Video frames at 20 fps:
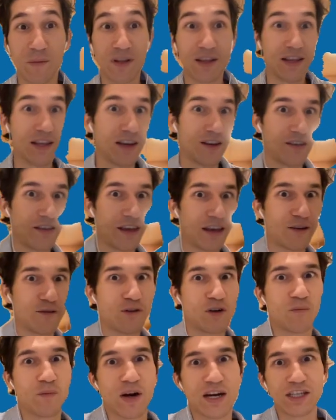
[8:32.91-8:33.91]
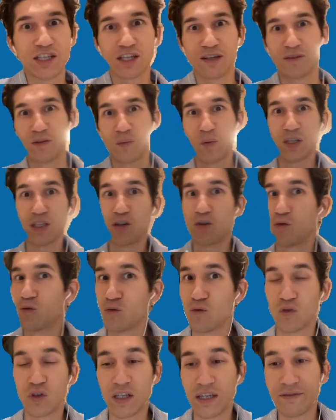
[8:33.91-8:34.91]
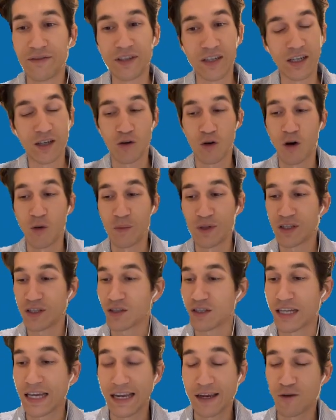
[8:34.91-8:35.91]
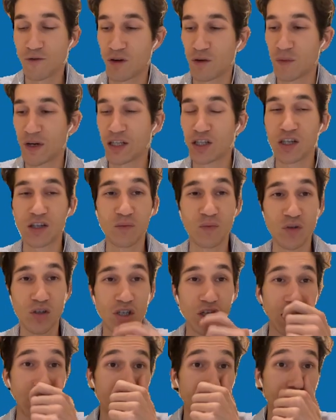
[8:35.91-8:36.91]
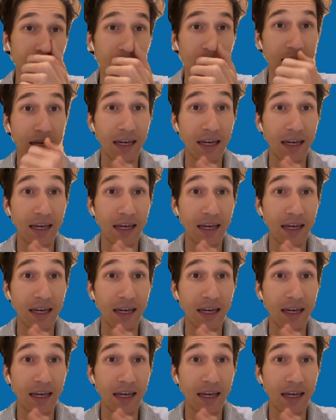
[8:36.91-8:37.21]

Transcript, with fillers: and yeah, thank you very much, everybody who's leaving the comments. Thank you very much, I appreciate it.